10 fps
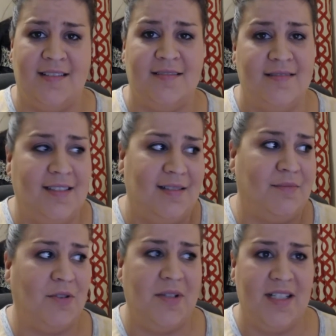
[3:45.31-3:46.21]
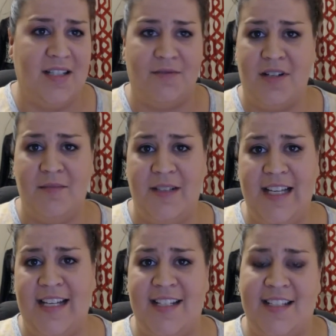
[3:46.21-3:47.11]
and I'm going to the wrong
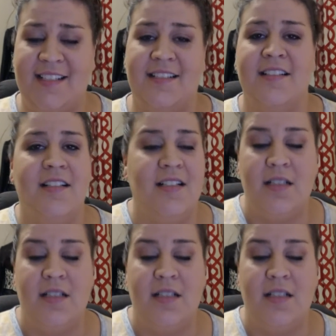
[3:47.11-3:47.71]
place. And